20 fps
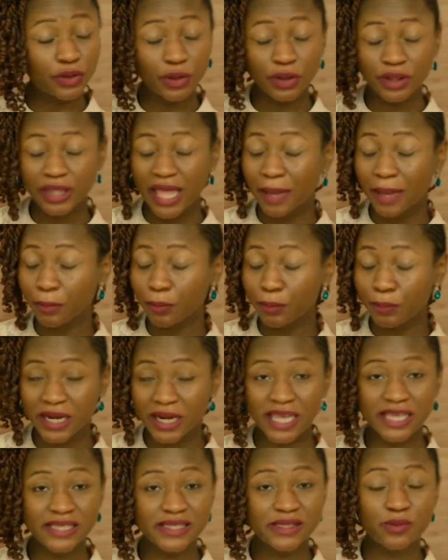that
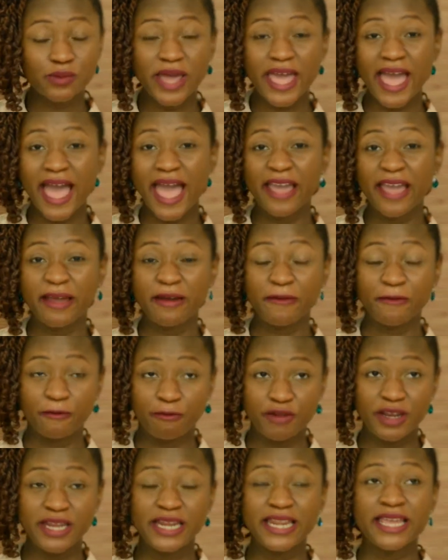place where I
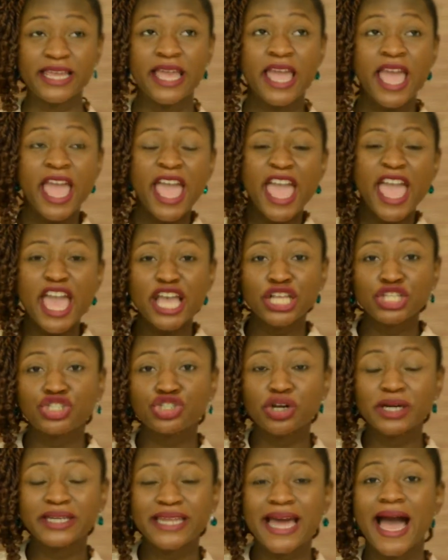really
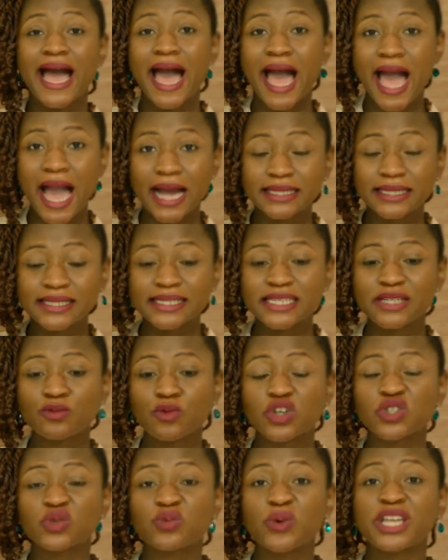enjoyed her acting
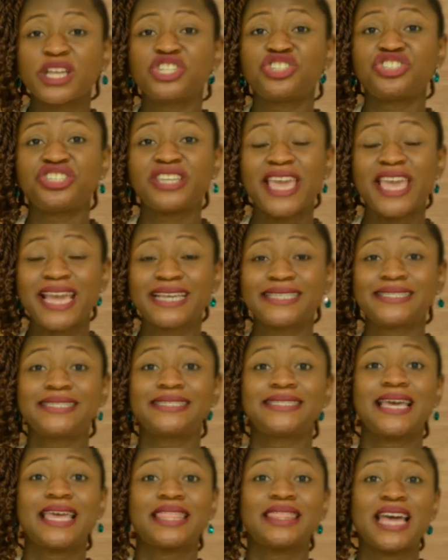was when she
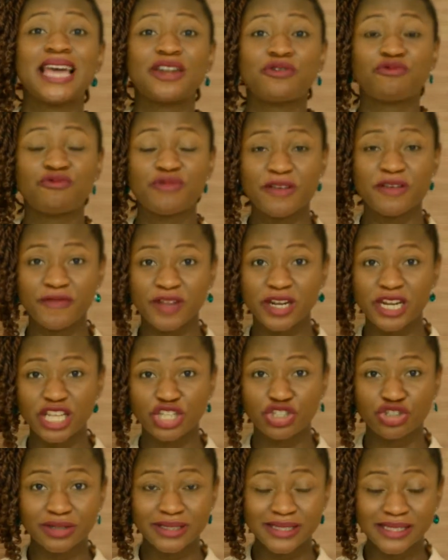exited that
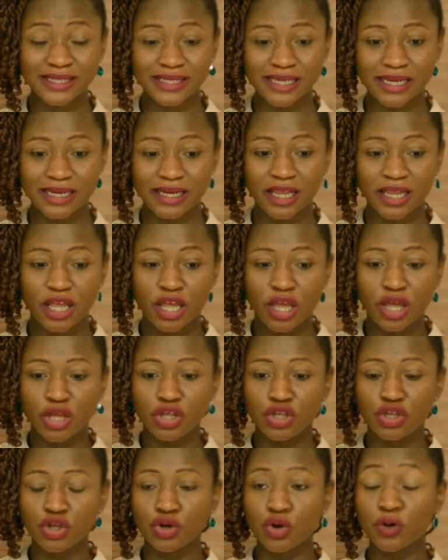revelation scene.
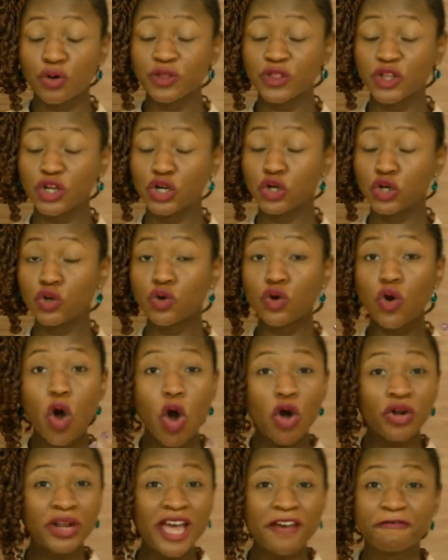You know, the look
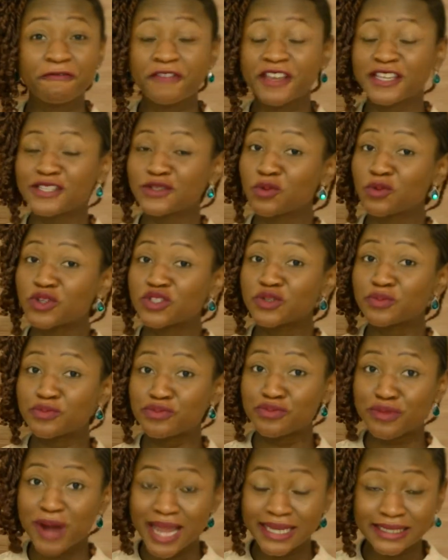on her face was
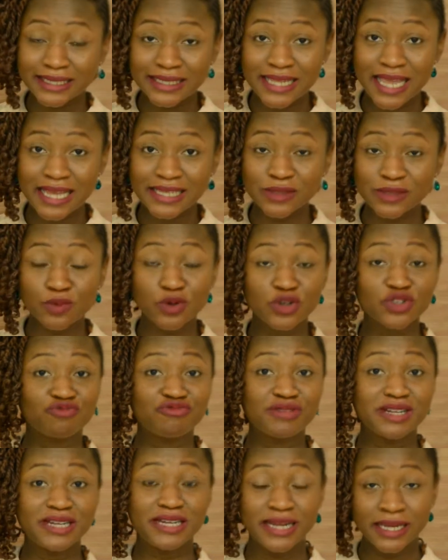priceless, was
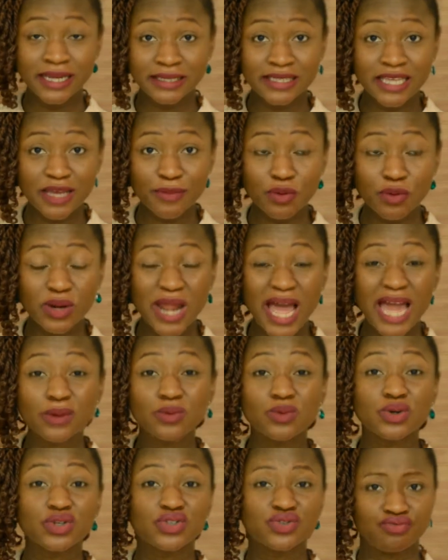relatable,
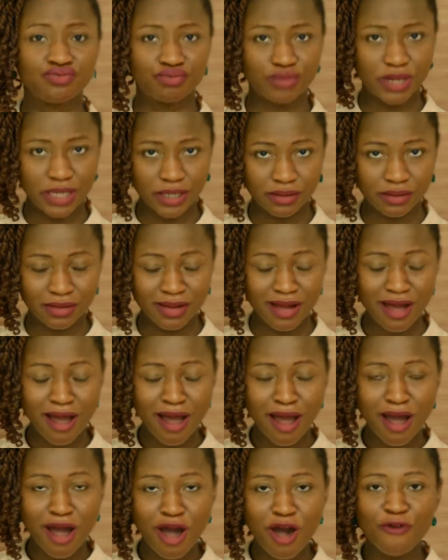and was real.
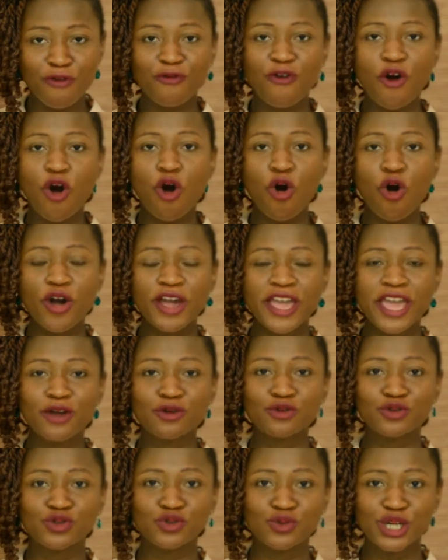For Oke
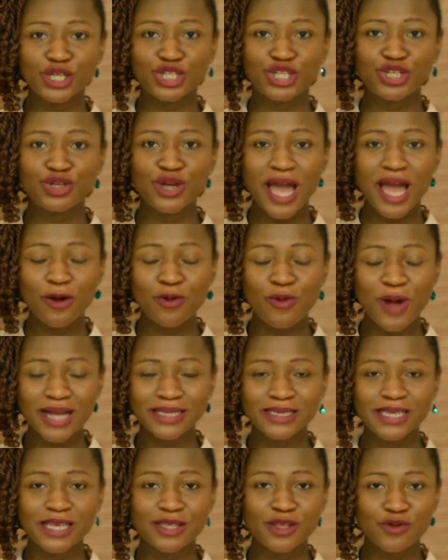Usueshi, who
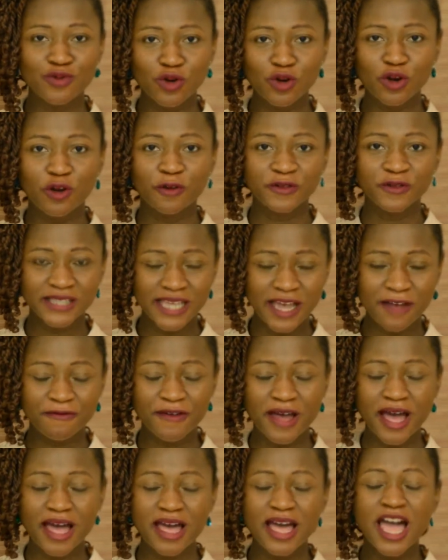acted the role of
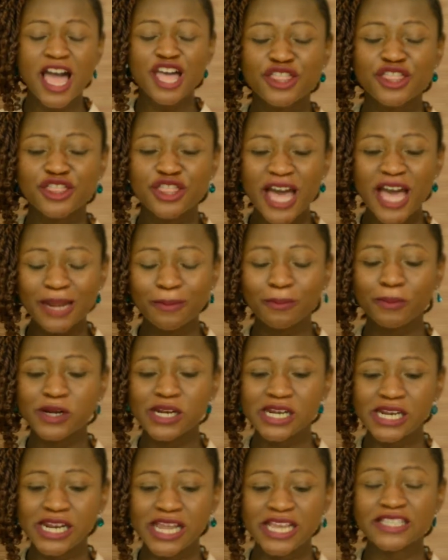Tafa, that
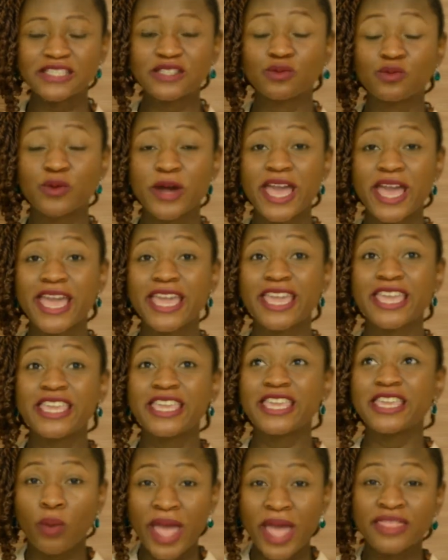place where
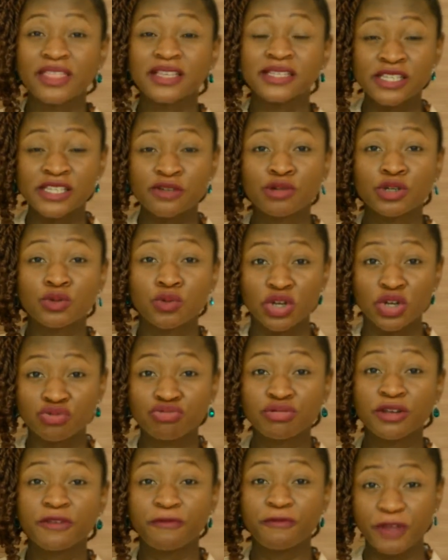the secret was
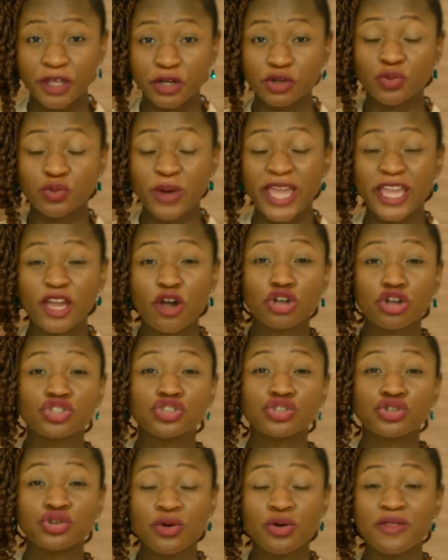revealed, where he got
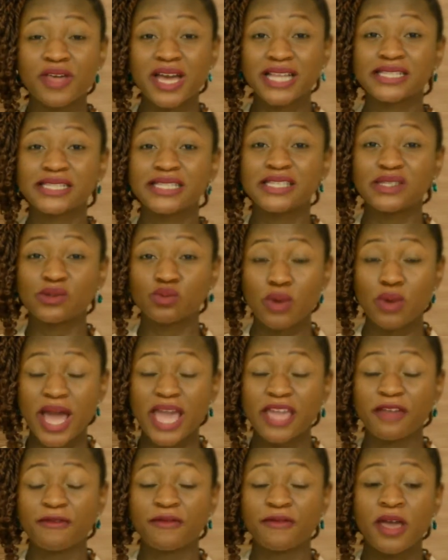to know that his
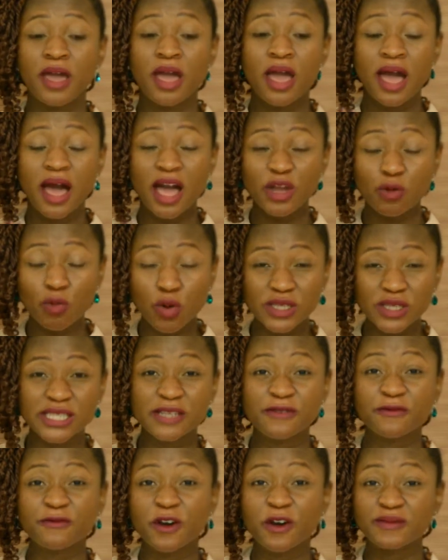wife was
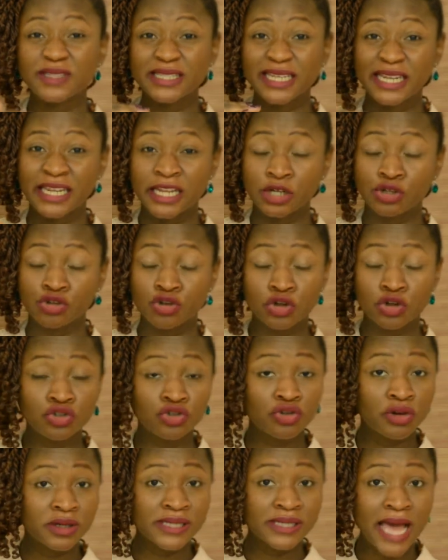involved in an
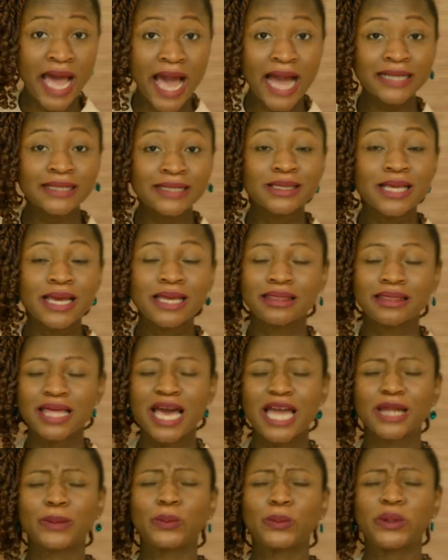adulterous act,
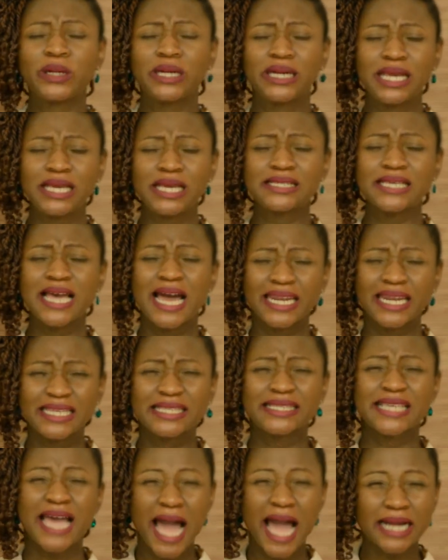that place and
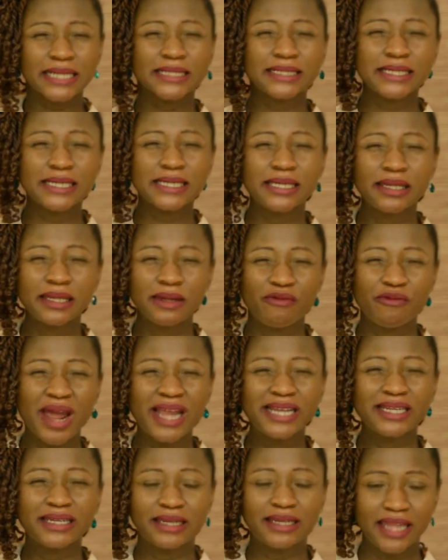his acting
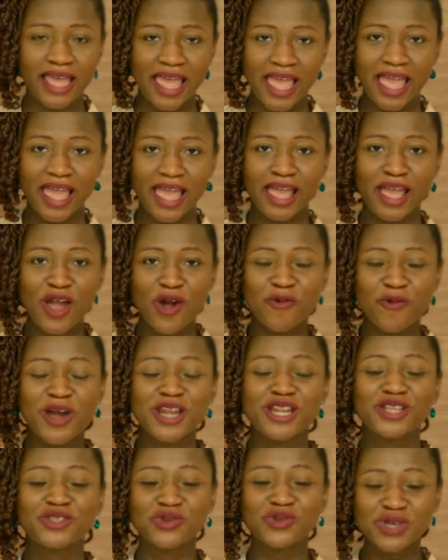right there.
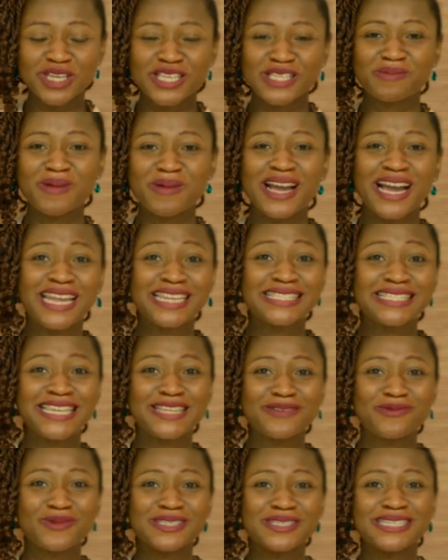When he took his bag and he
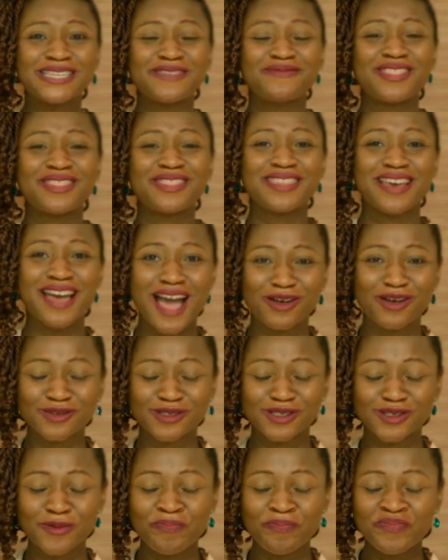said he was leaving the
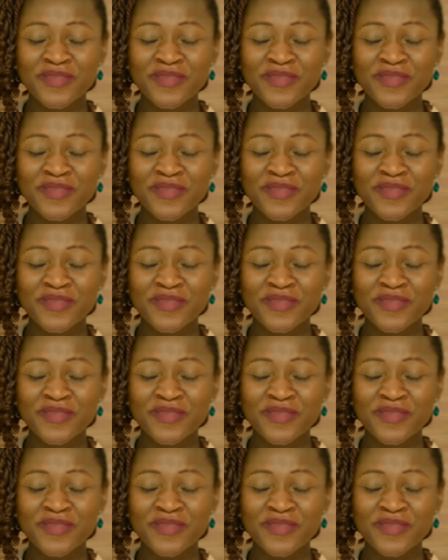house,